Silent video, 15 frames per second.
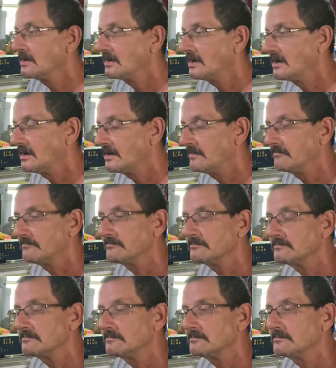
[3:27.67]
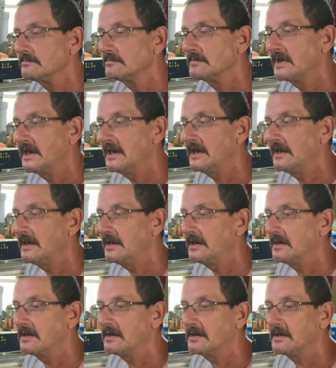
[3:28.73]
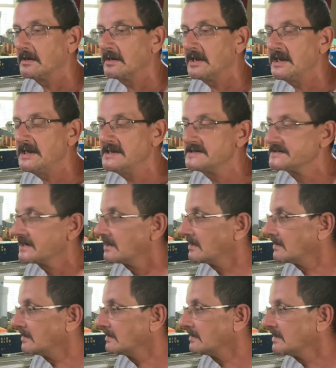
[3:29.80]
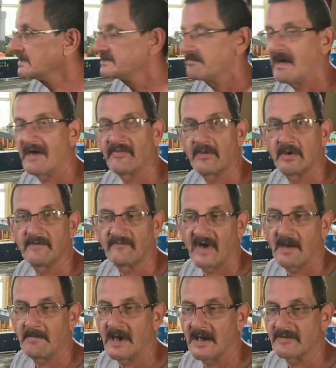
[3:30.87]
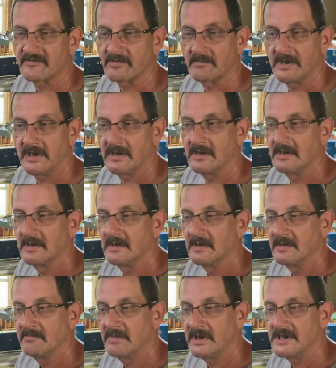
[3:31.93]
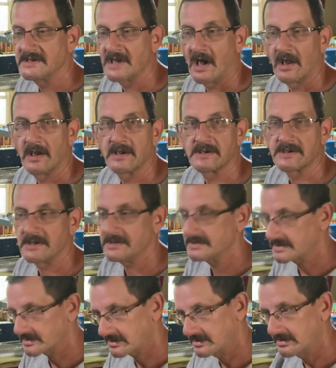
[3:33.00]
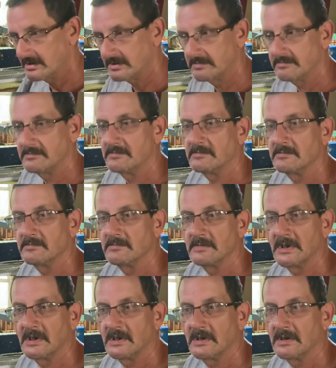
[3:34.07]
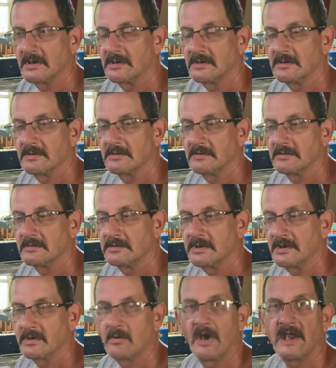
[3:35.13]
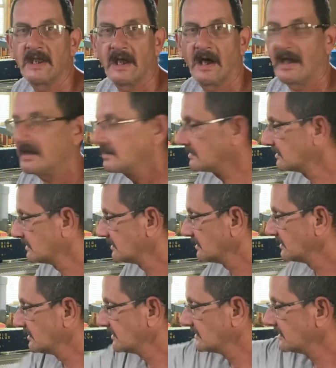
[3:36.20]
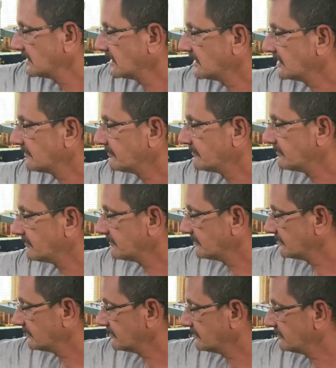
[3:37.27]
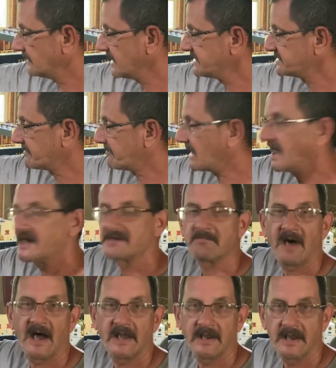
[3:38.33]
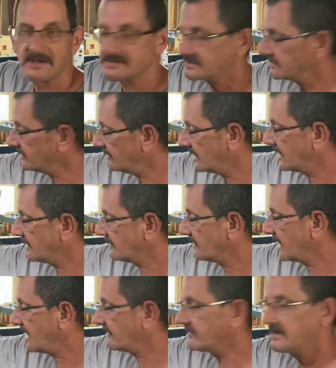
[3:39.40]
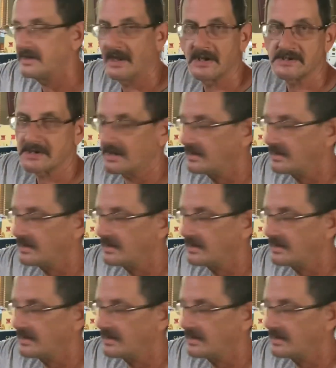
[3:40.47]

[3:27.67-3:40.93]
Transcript: um, and he's uh, he's about 35 miles from me, but he's honest. He's a good, uh, good, great guy. Uh, he supplies my addiction. You know how how the addiction